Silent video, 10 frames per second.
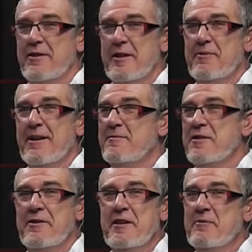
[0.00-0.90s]
to bring I'm
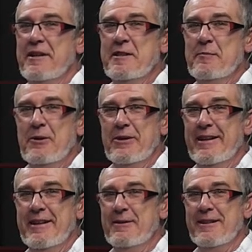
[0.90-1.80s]
sorry to bring sport
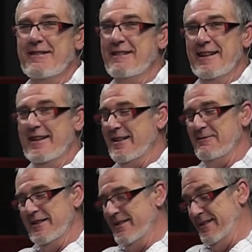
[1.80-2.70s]
into it. I really am.
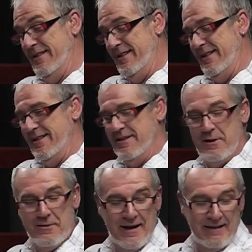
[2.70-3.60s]
I, it's it's
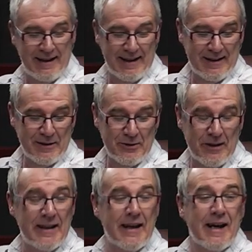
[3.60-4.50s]
not where I like to go.
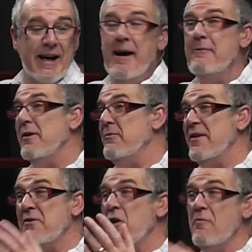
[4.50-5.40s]

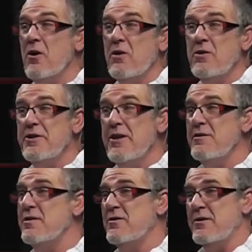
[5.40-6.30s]
We've got more good
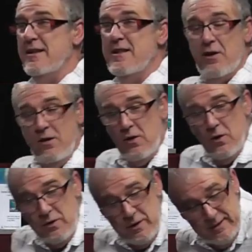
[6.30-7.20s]
news though. It's all
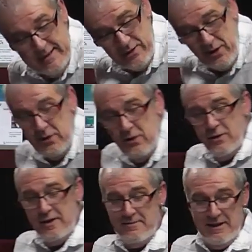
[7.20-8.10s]
good. It's all good
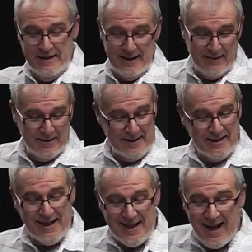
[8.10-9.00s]
at the minute. And
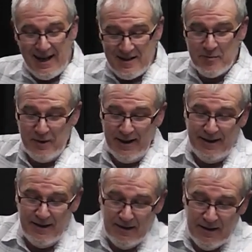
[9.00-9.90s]
today has
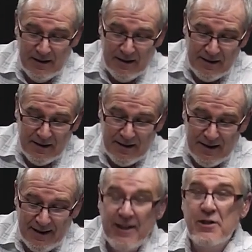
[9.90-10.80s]
been
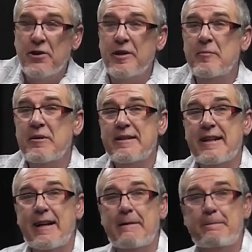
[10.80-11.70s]
an enjoyable
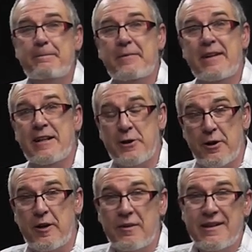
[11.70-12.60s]
day. An
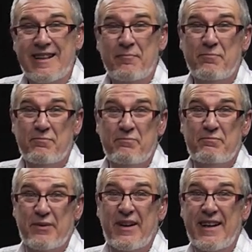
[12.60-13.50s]
enjoyable day
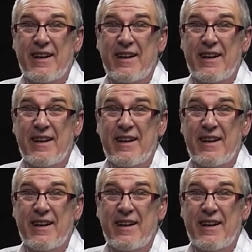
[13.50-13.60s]
prior to